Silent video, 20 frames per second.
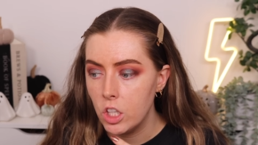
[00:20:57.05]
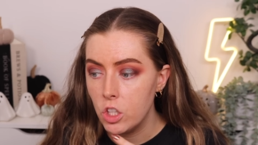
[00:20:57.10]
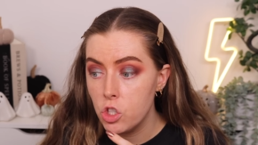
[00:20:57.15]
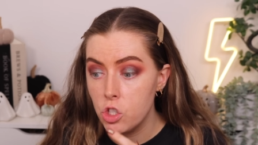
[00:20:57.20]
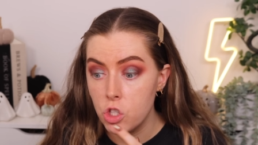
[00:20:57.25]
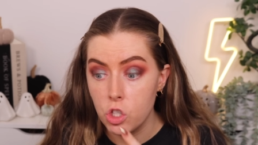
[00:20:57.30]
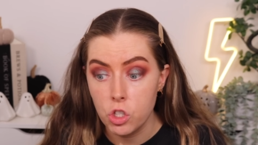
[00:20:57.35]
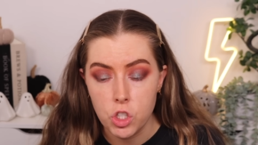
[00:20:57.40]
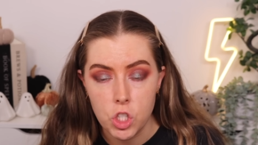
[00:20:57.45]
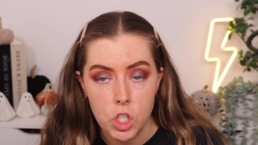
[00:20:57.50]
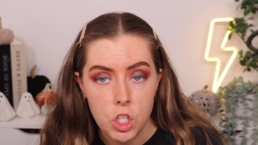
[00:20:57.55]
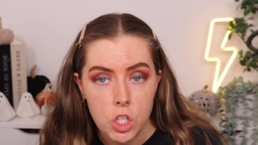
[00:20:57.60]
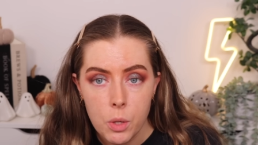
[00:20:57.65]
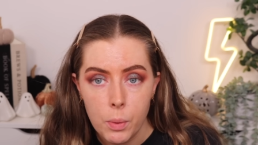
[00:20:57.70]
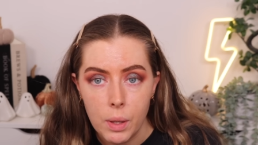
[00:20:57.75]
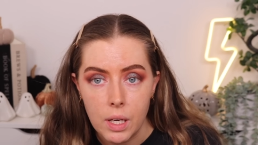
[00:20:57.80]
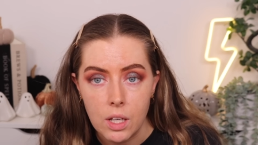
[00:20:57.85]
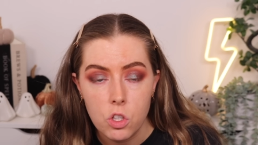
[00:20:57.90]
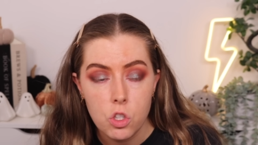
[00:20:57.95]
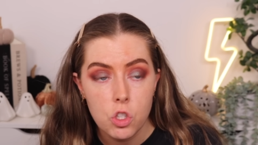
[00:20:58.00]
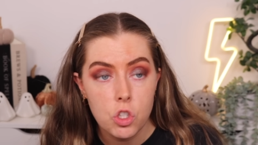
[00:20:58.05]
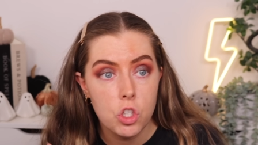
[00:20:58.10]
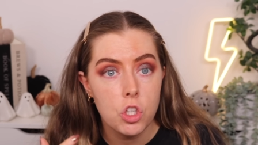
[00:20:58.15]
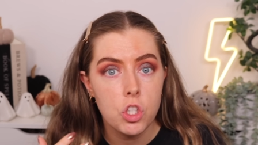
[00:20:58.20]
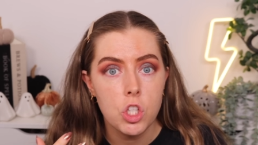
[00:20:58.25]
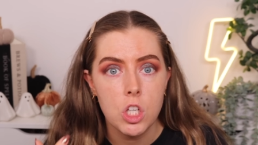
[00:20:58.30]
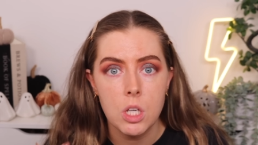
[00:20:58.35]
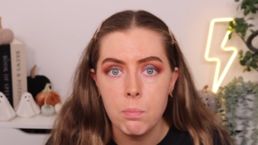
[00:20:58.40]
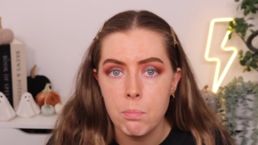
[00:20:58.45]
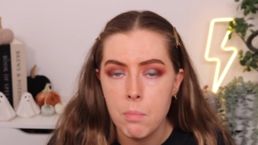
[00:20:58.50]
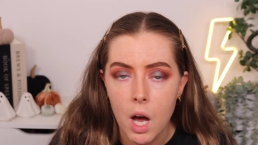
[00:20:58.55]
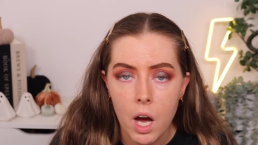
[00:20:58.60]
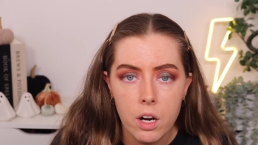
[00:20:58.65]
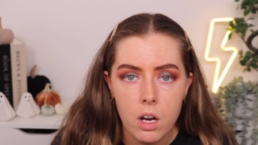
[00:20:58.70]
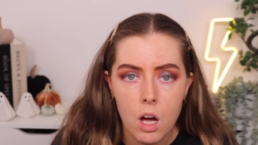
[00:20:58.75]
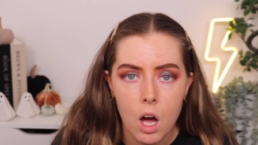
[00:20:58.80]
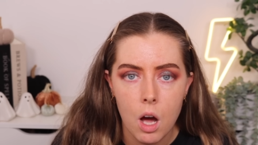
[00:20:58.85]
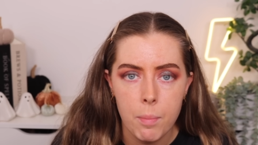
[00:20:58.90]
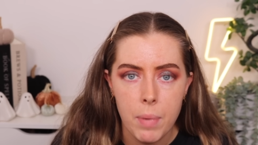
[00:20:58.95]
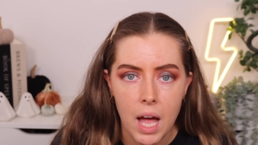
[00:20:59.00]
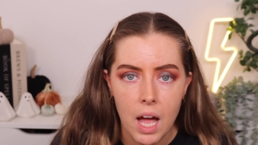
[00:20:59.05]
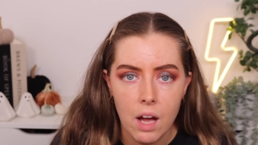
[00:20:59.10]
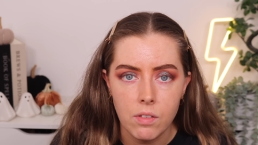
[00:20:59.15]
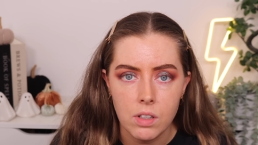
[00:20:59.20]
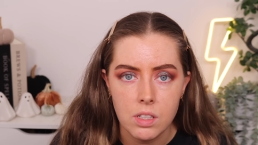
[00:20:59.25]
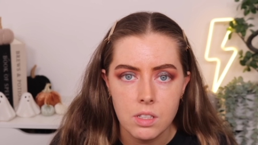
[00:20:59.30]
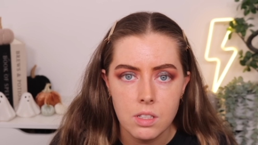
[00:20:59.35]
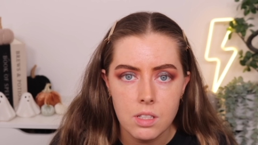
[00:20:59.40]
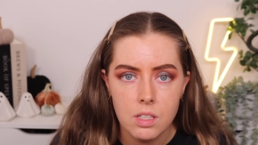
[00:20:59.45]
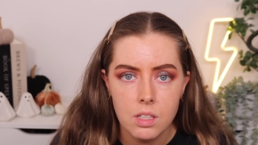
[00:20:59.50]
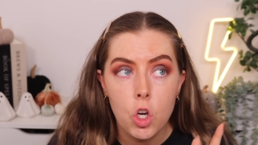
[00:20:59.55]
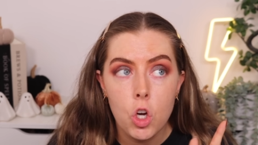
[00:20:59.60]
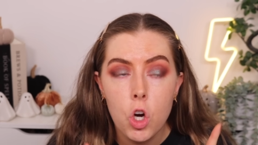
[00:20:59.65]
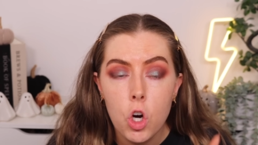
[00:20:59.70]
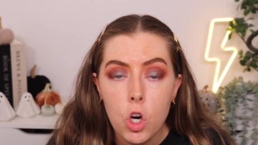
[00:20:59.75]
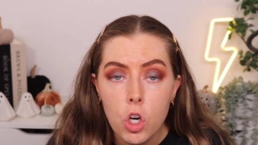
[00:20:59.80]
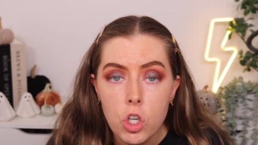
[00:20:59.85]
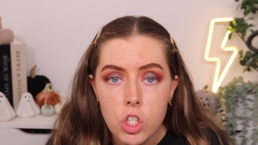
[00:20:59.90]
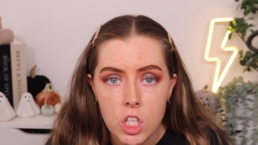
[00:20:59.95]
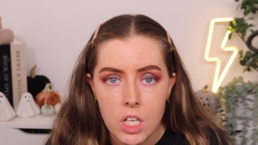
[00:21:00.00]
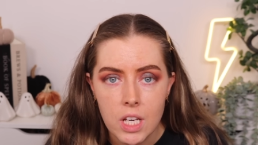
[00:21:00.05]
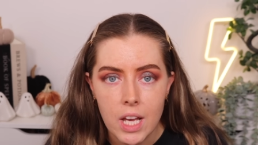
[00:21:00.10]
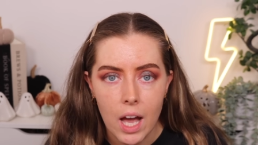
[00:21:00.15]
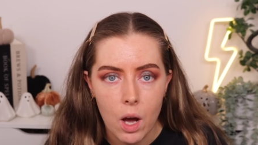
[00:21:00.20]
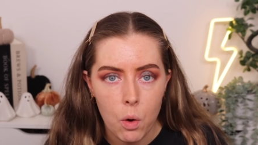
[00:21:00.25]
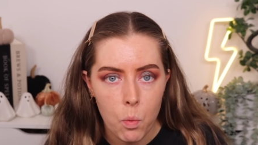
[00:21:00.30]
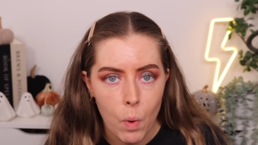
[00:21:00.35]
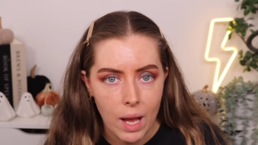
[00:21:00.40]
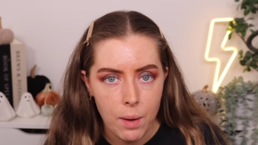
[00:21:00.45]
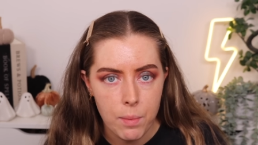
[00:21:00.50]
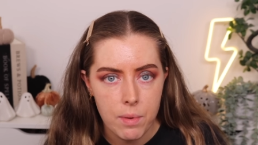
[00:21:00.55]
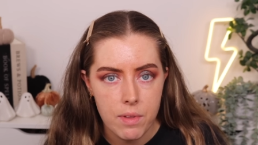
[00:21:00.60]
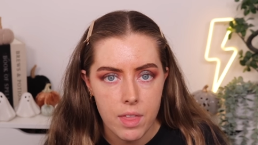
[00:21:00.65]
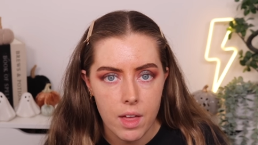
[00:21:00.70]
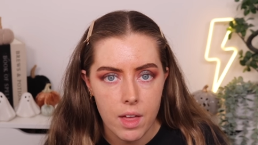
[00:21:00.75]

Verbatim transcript: Should she do it? Should she murder her parents? Could she get away with